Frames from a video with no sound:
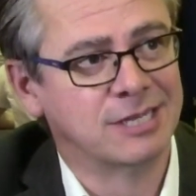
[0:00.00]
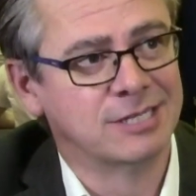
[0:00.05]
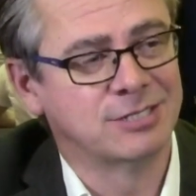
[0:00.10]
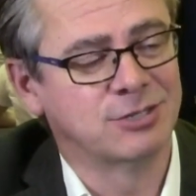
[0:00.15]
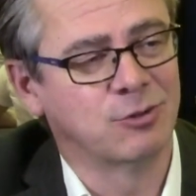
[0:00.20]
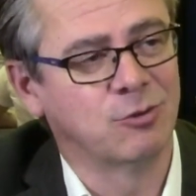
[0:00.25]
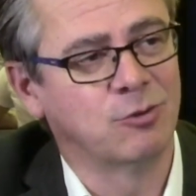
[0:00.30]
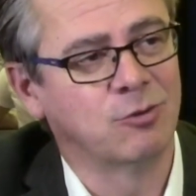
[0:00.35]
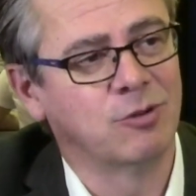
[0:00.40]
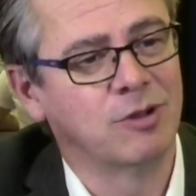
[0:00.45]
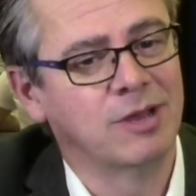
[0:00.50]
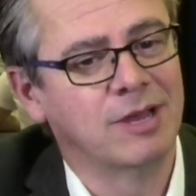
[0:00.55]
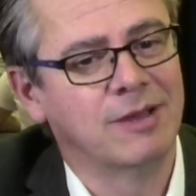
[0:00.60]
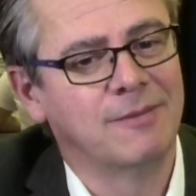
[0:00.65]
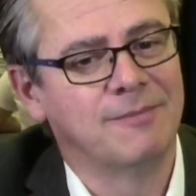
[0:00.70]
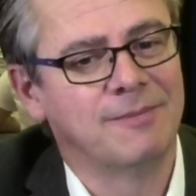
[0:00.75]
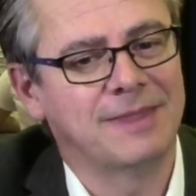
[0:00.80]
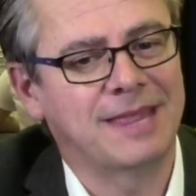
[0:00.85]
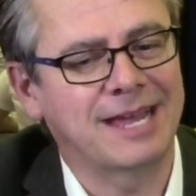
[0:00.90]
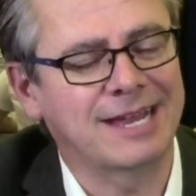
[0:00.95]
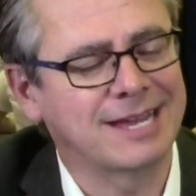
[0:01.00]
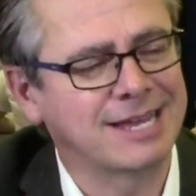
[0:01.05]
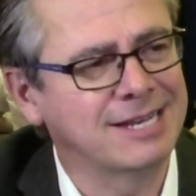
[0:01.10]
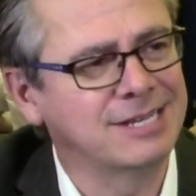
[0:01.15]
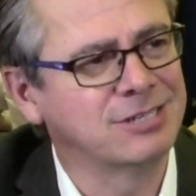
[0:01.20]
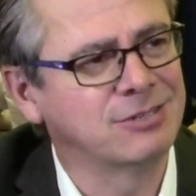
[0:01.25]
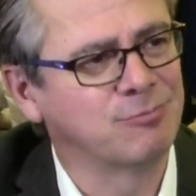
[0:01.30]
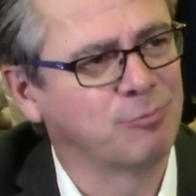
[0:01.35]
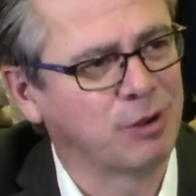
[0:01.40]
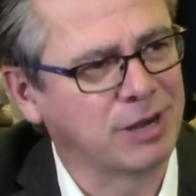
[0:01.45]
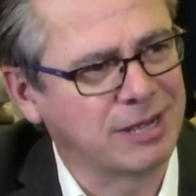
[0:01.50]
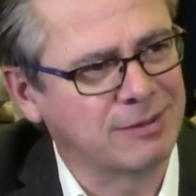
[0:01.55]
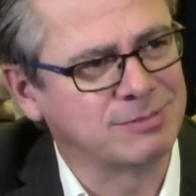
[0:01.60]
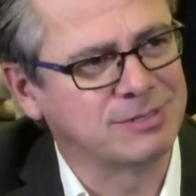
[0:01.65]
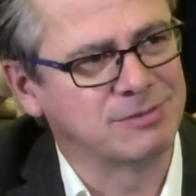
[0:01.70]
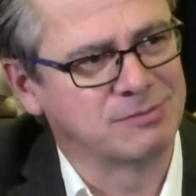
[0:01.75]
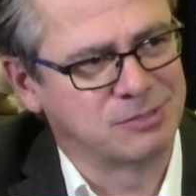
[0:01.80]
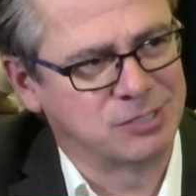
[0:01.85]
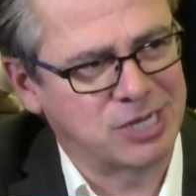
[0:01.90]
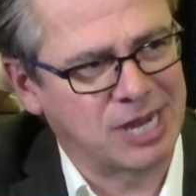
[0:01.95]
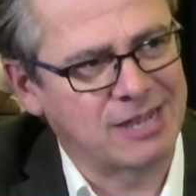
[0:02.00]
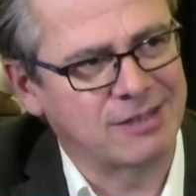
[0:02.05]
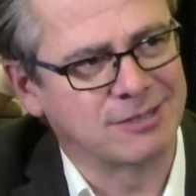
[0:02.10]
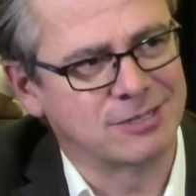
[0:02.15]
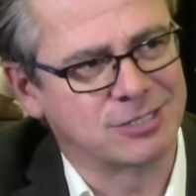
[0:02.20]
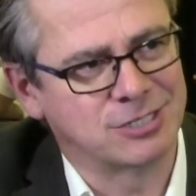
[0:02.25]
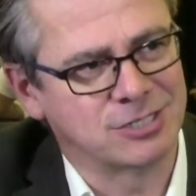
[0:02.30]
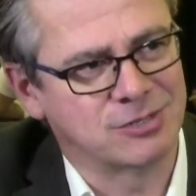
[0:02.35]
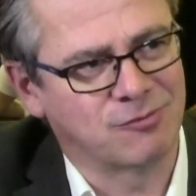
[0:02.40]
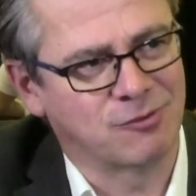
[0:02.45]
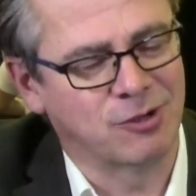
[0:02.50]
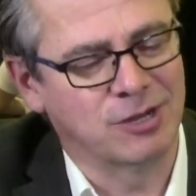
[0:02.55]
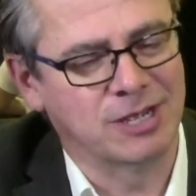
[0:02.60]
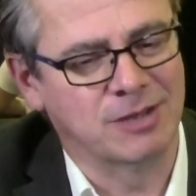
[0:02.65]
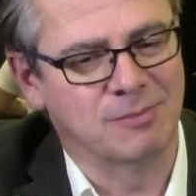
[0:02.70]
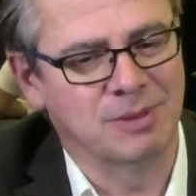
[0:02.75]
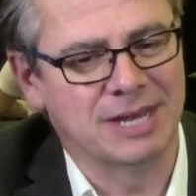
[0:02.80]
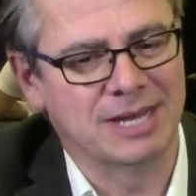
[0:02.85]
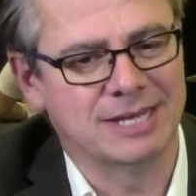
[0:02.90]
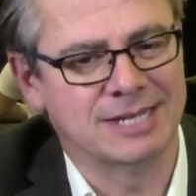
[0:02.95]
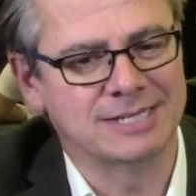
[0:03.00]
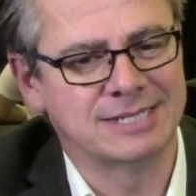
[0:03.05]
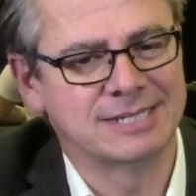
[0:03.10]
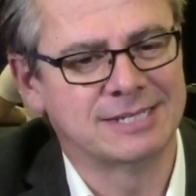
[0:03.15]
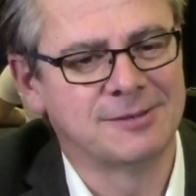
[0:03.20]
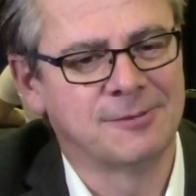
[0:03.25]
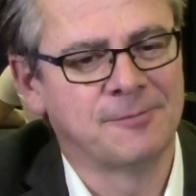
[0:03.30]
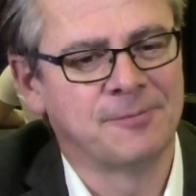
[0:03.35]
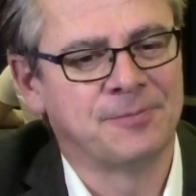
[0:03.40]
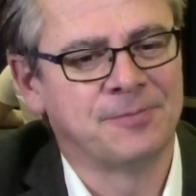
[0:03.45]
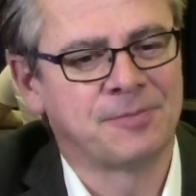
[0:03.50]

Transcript: So that can bring up some challenges for EMS.